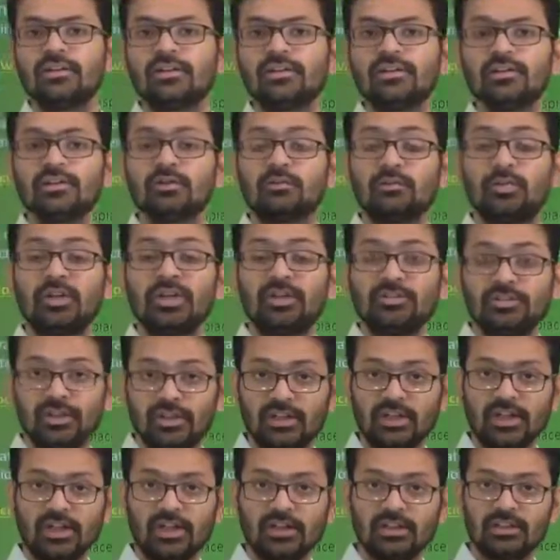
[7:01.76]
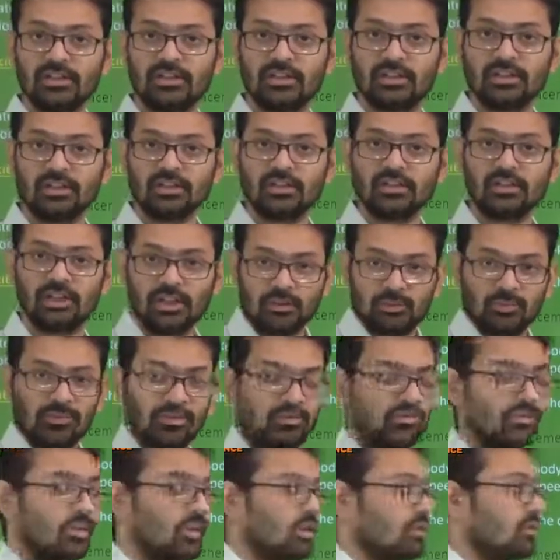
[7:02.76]
speed with direction. That means
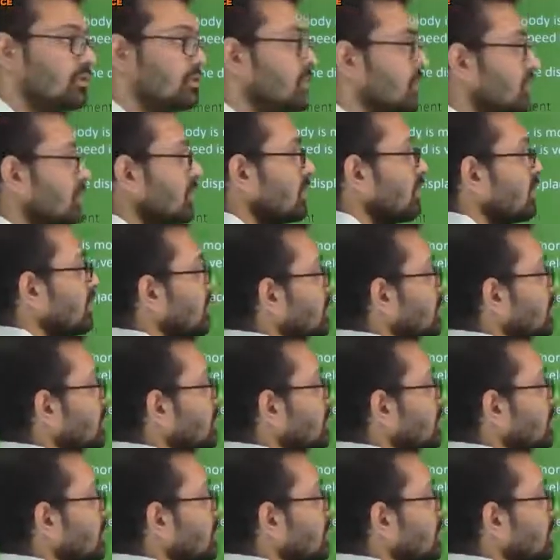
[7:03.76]
velocity.